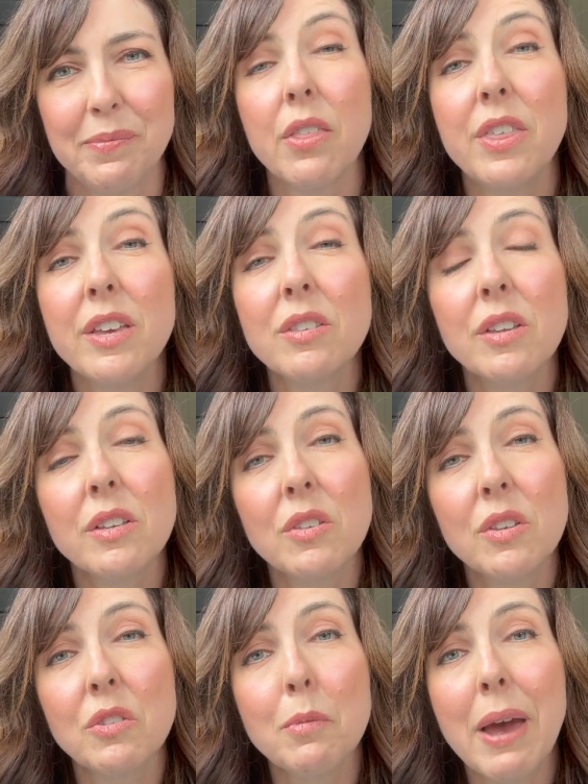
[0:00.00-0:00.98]
This
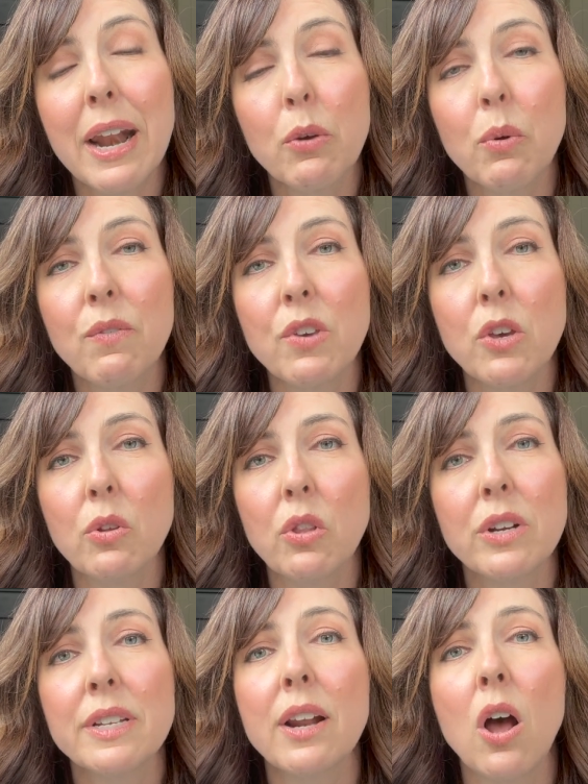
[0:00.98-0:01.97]
systematic review
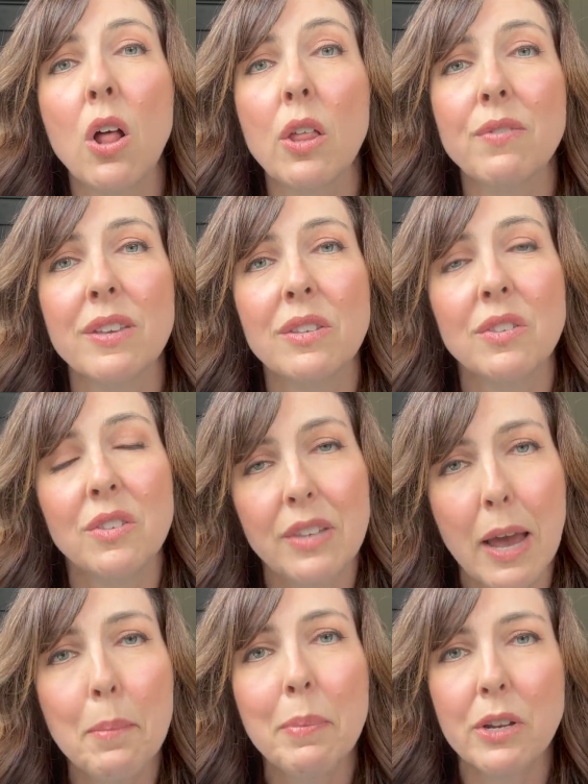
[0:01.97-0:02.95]
looked at all of the
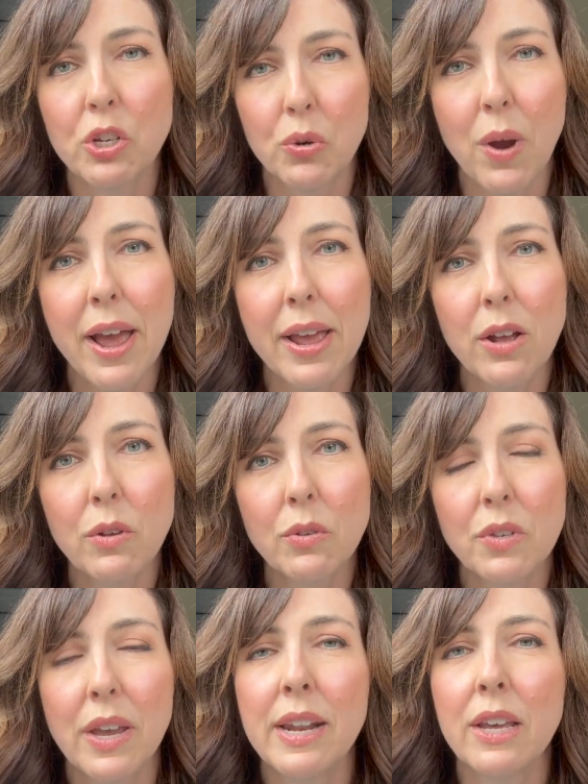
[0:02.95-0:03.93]
STEP
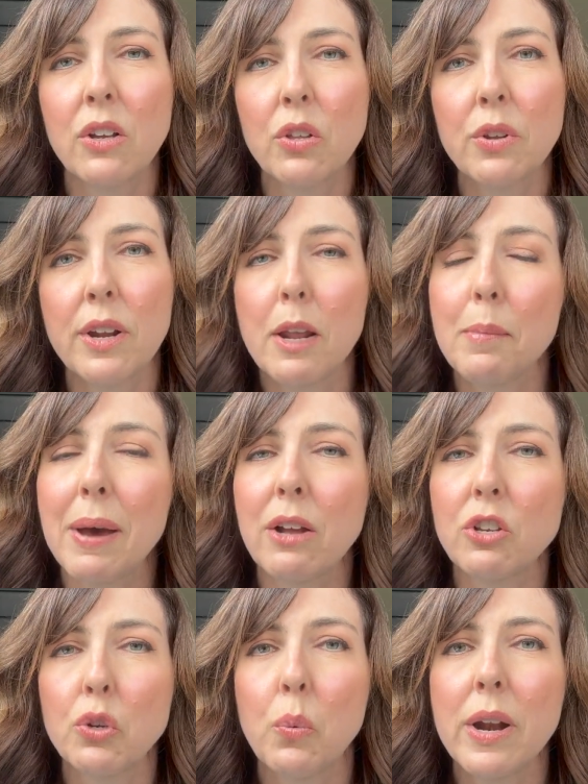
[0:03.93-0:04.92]
trials and included
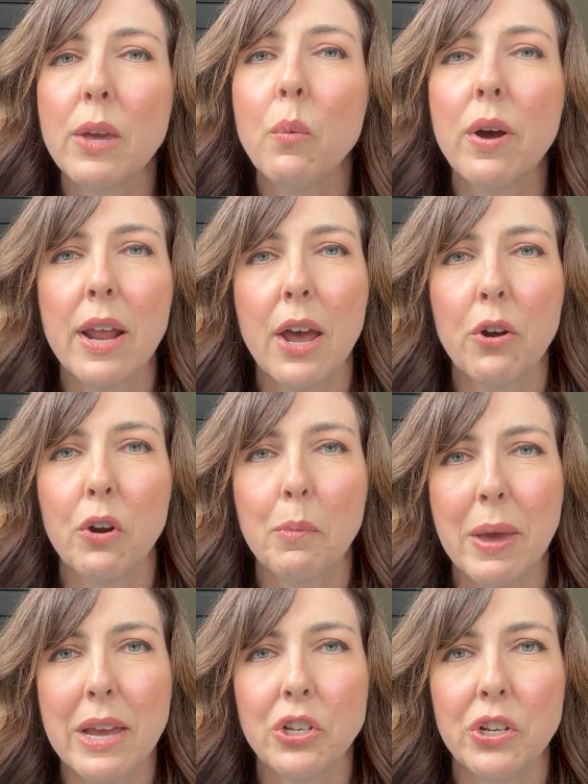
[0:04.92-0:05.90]
about 2,100
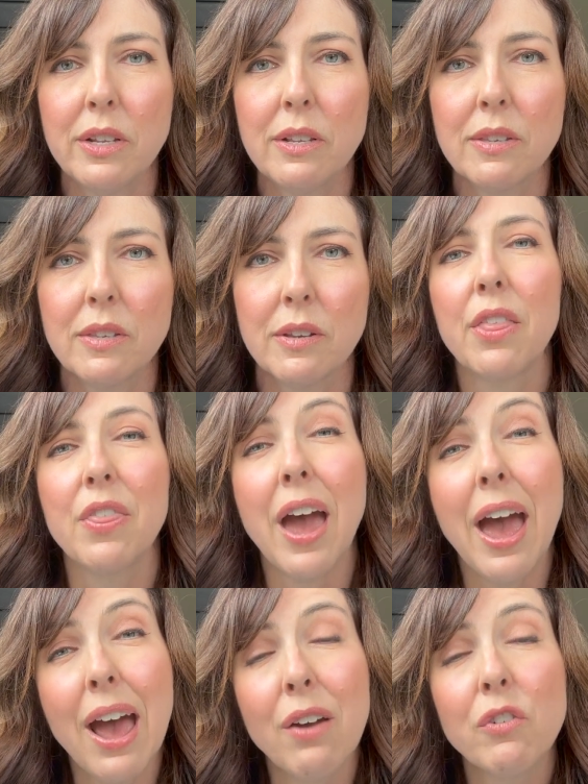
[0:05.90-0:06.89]
patients. The
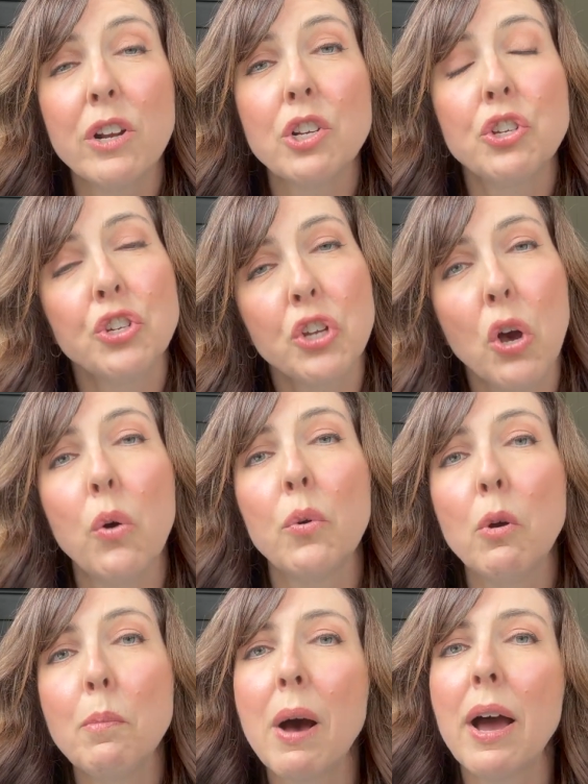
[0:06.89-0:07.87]
average
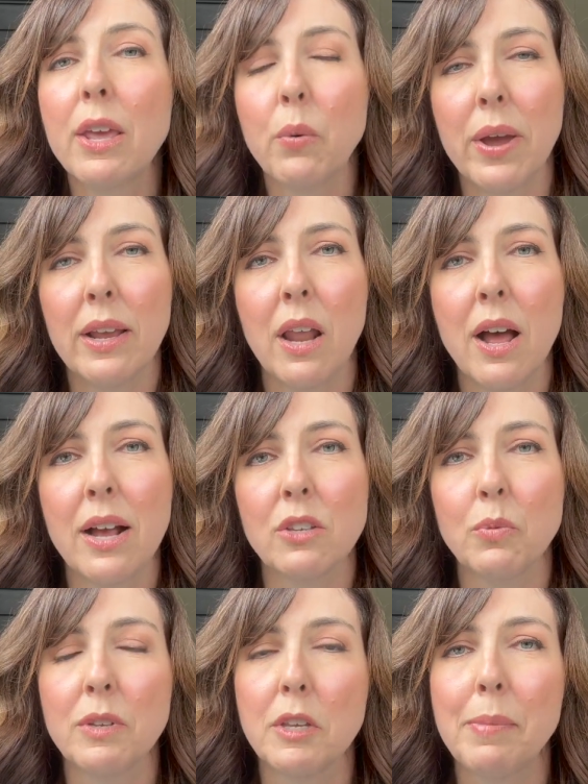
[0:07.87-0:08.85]
total body weight
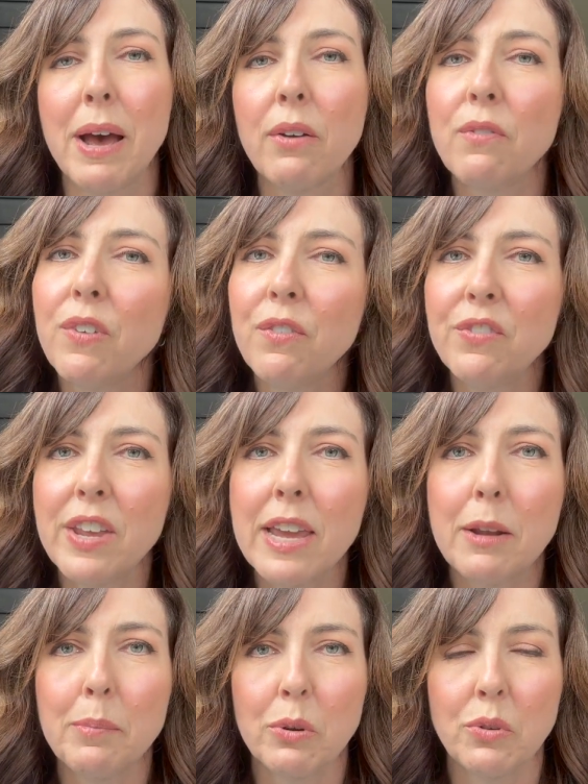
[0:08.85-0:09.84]
loss was about
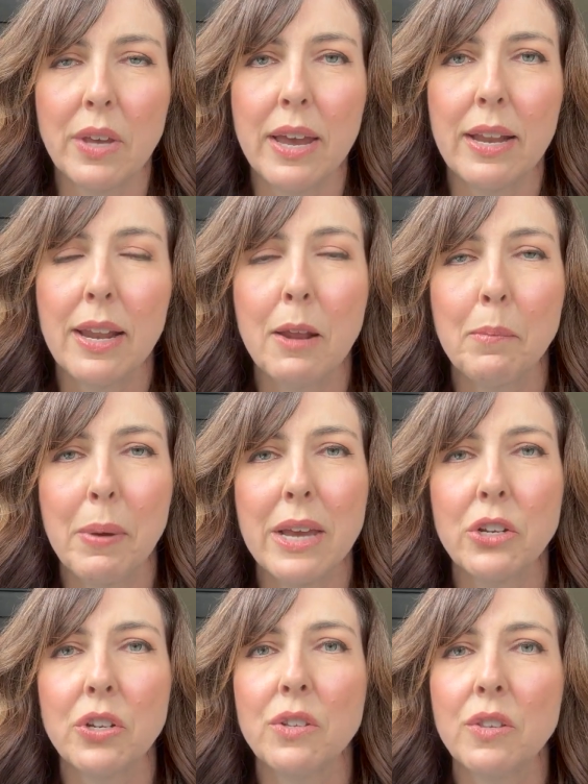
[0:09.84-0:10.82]
15% in patients